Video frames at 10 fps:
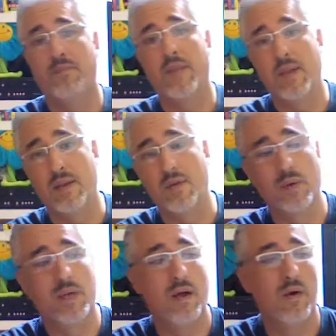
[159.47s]
And here we
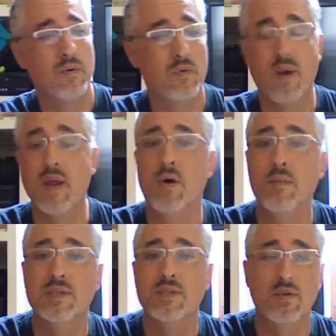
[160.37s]
go. Great
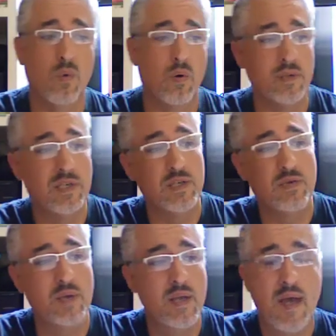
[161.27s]
Moments in New Orleans
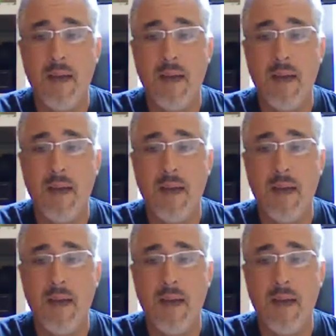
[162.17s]
History,